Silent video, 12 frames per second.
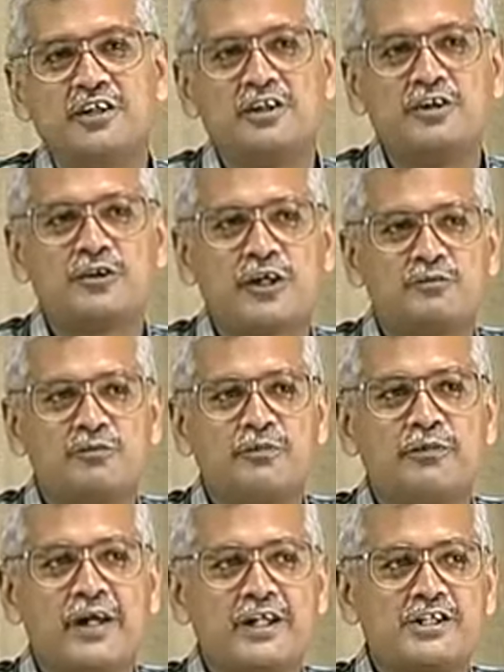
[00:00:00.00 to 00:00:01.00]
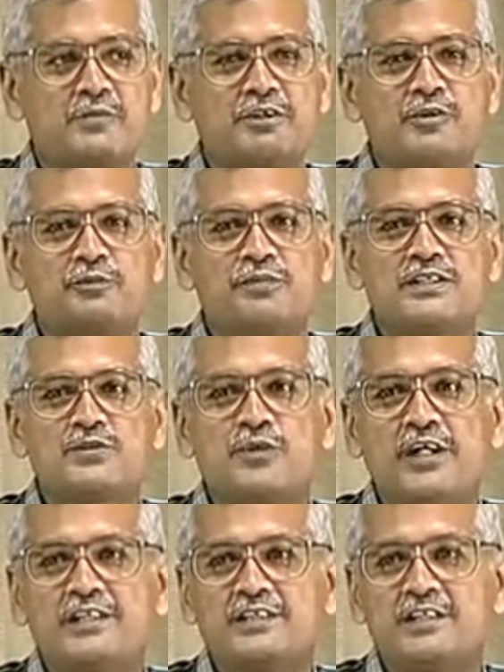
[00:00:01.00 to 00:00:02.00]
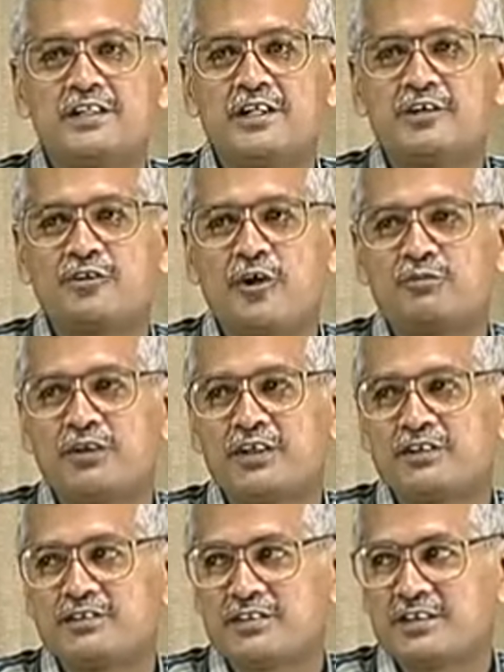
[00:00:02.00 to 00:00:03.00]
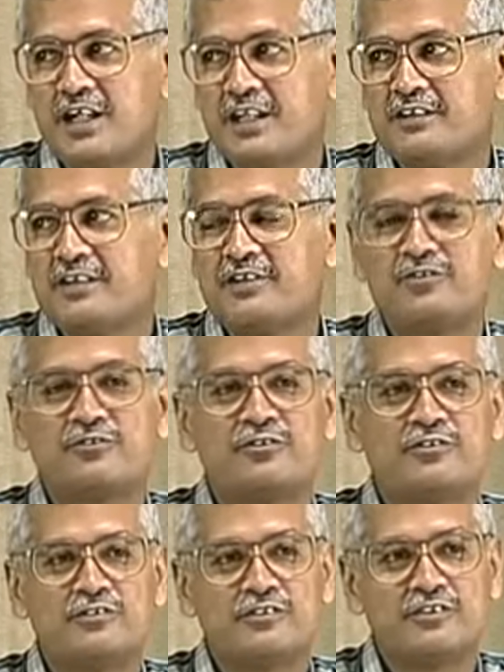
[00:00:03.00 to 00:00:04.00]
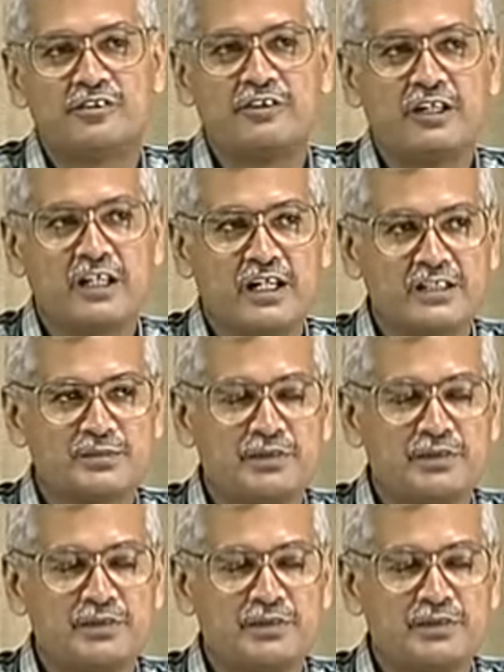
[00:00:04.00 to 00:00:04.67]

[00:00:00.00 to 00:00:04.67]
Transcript: you can break it up into piecewise linear components and then you could realize,